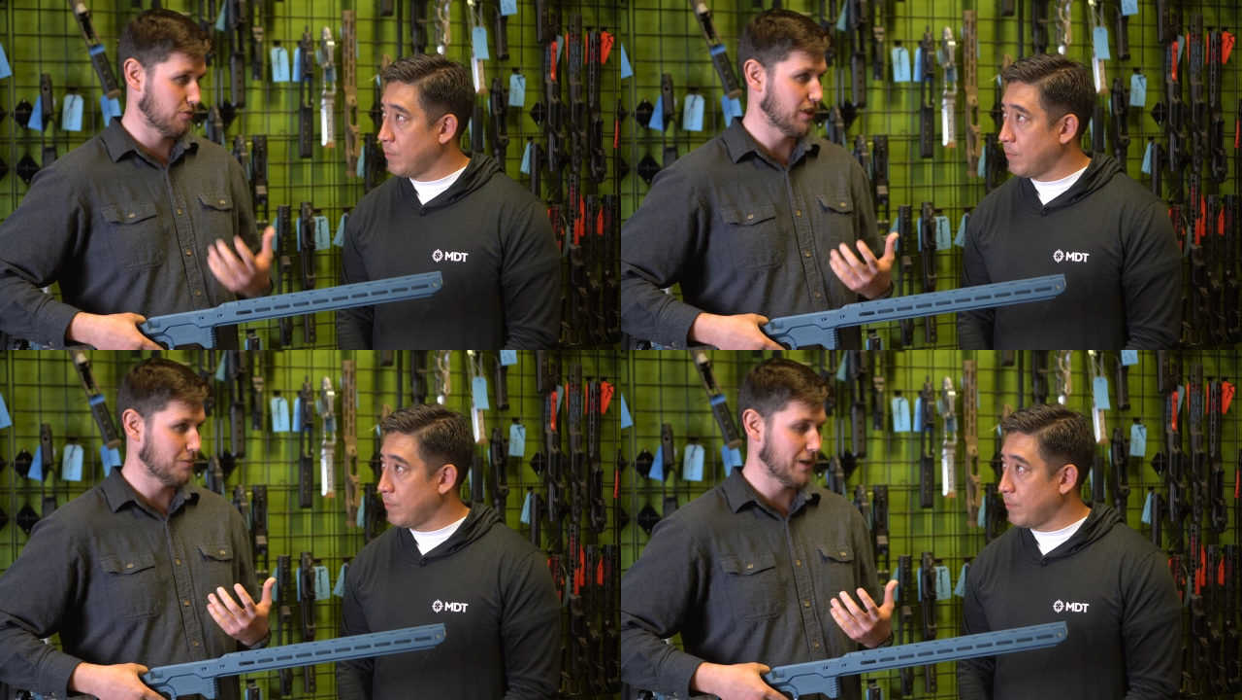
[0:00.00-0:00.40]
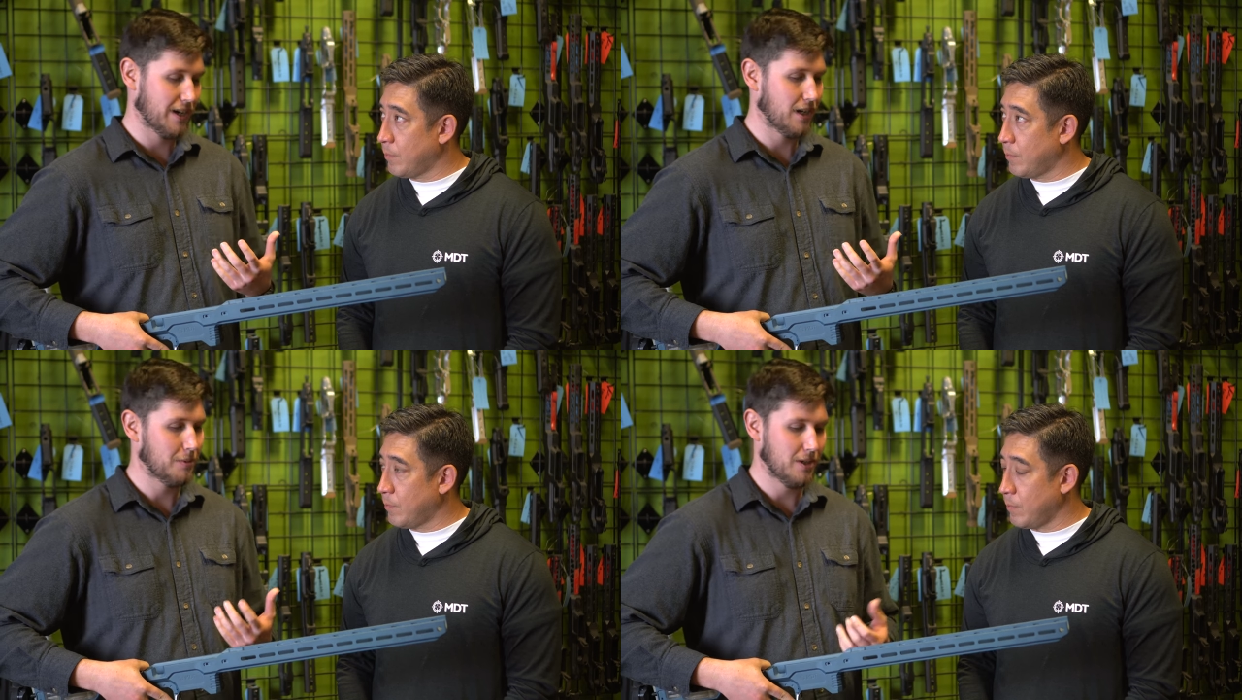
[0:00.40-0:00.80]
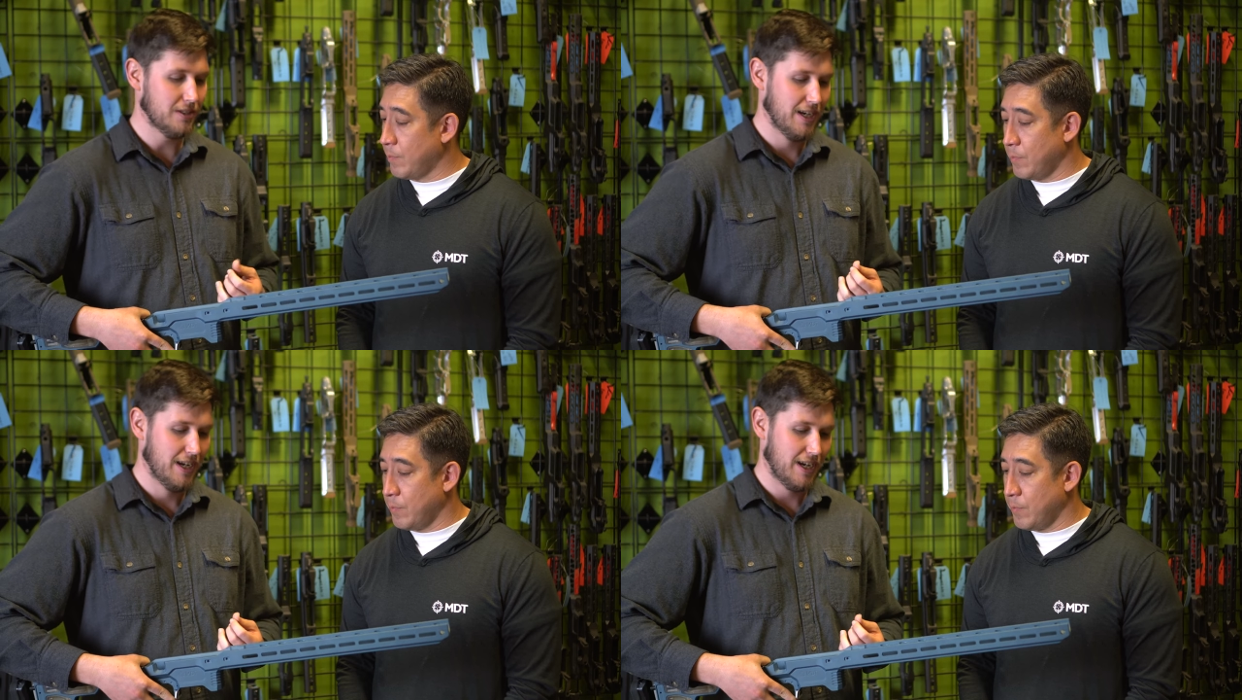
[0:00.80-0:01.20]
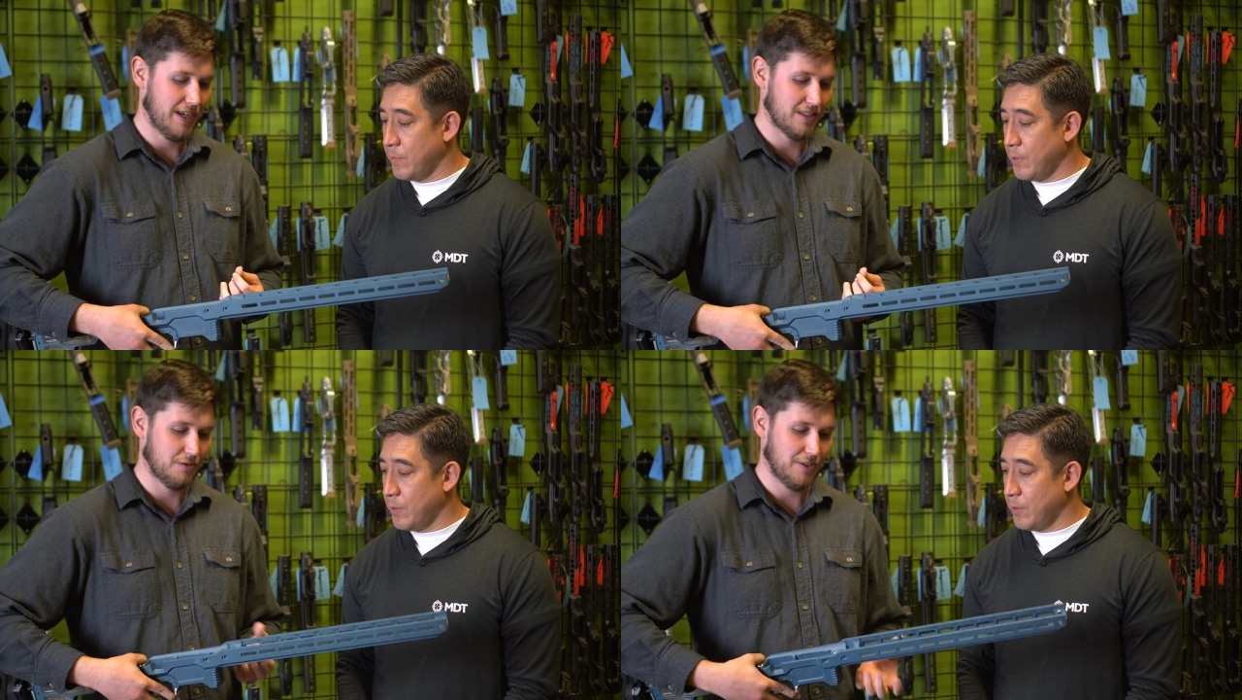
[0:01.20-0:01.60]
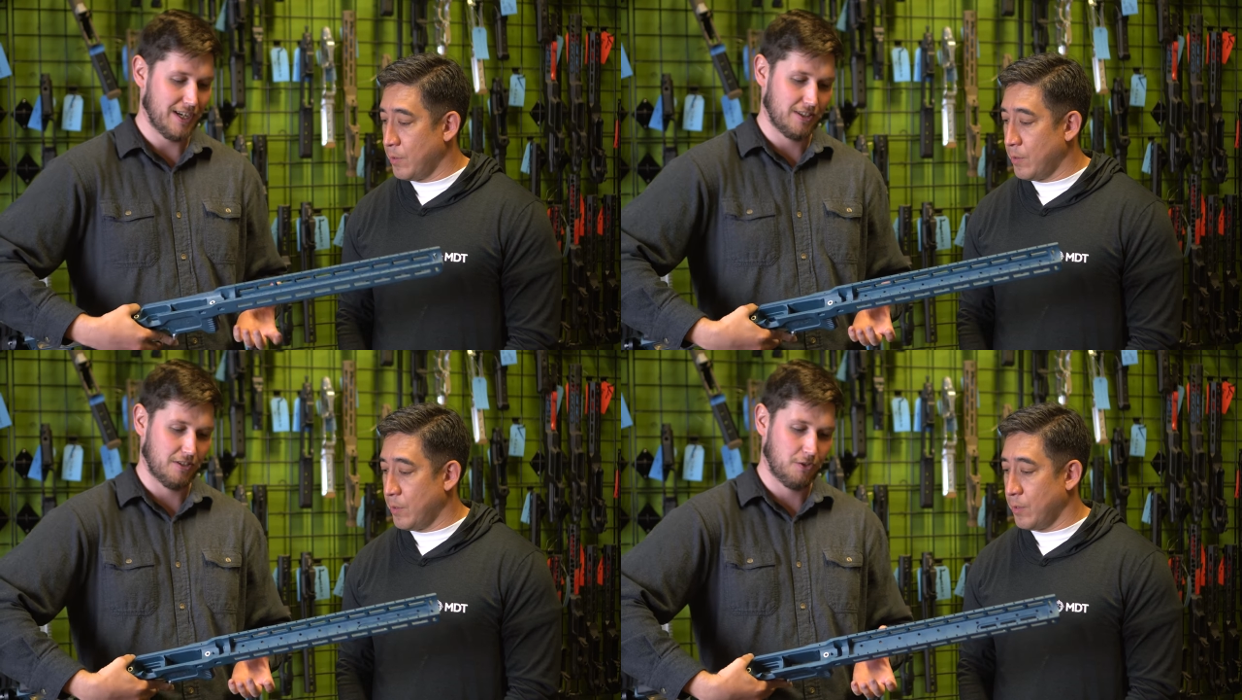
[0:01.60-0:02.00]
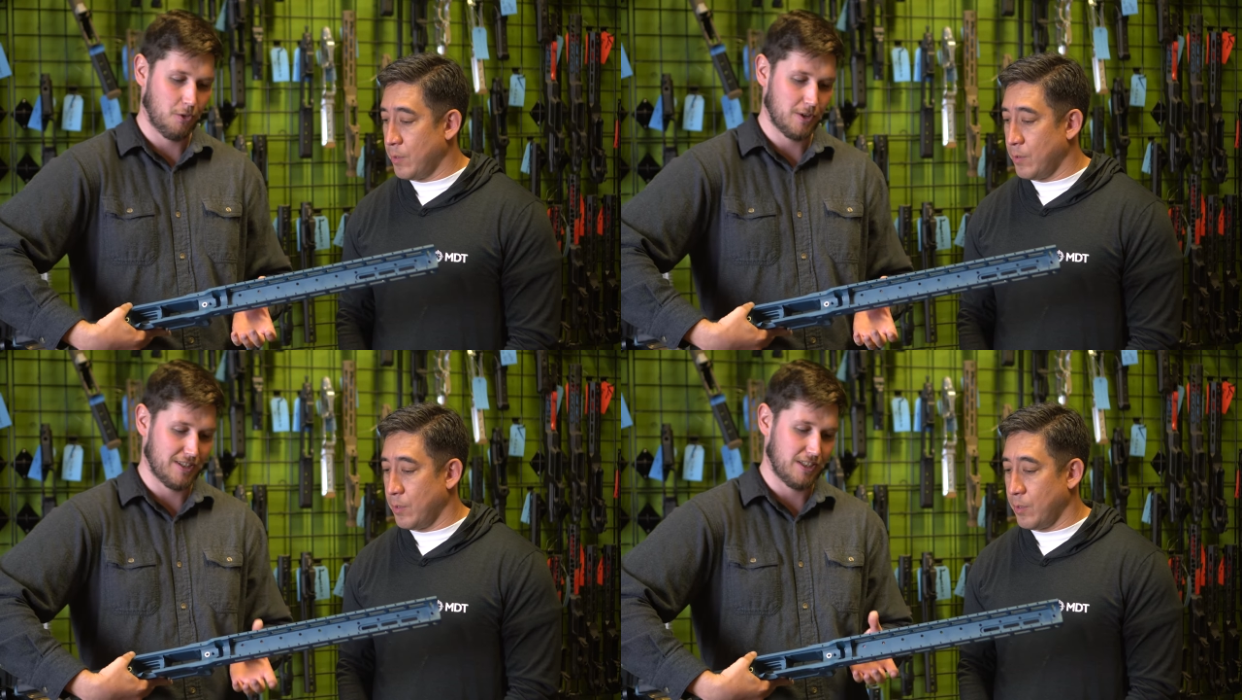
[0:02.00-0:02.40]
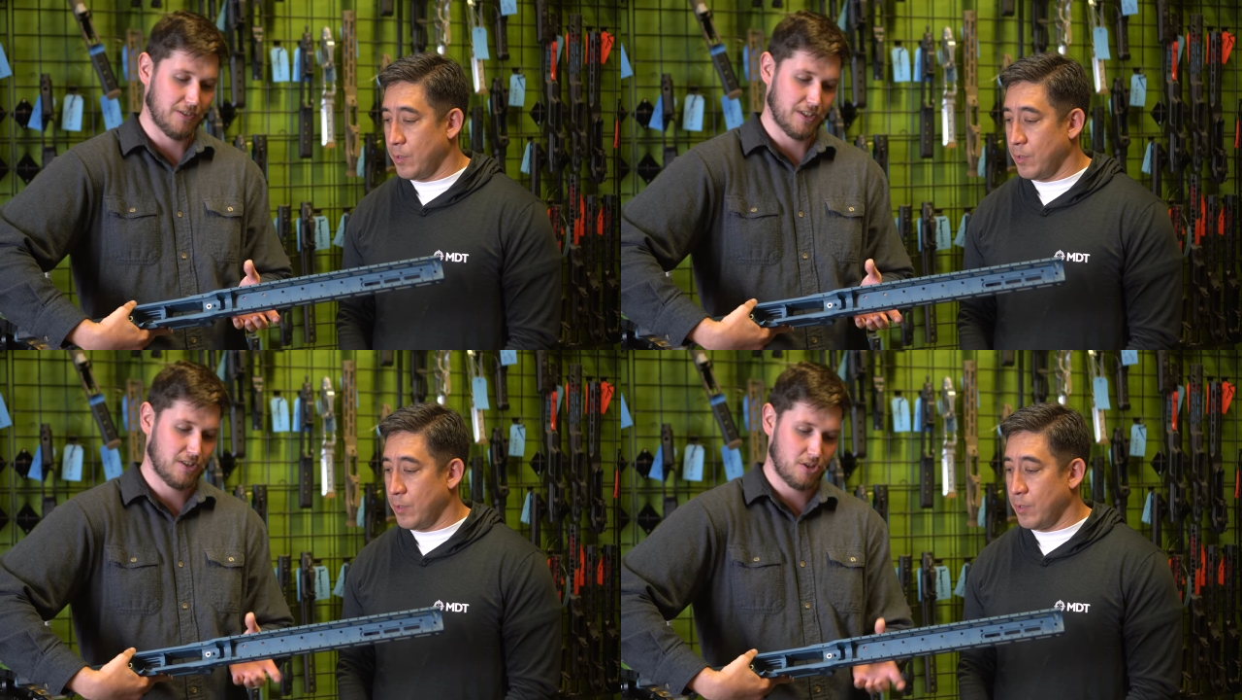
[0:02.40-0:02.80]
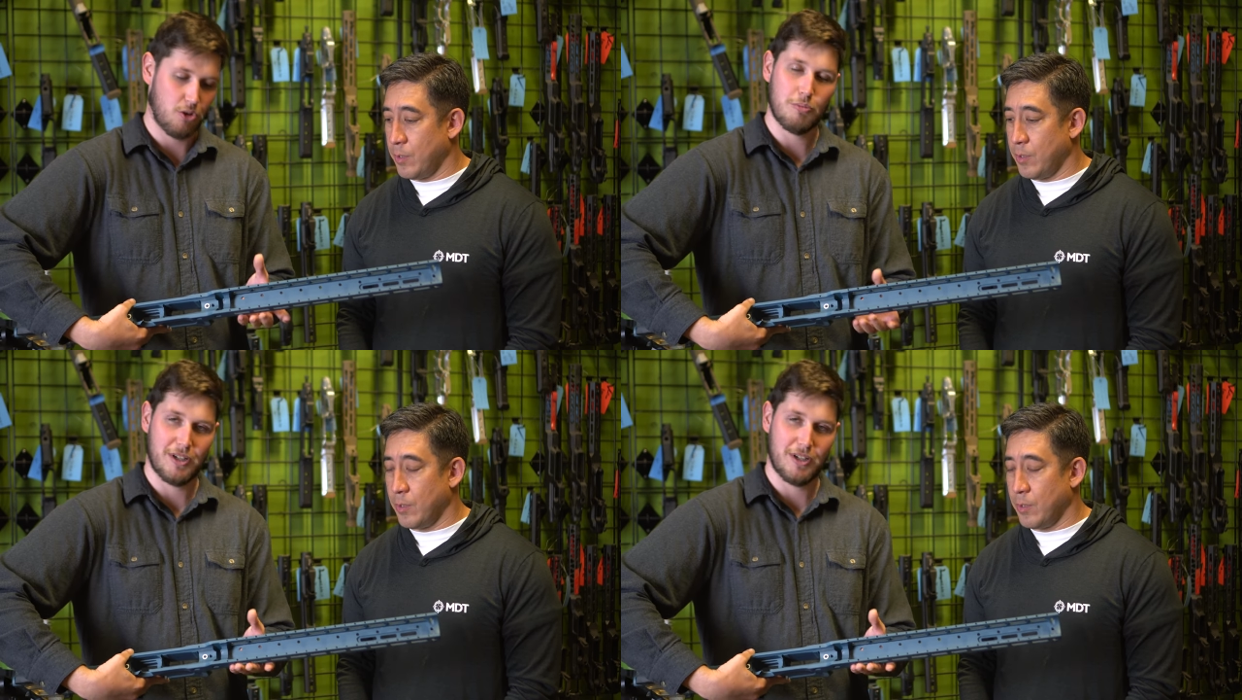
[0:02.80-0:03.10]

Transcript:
Speaker 1: are really picking up on, is the fact that the forend itself is so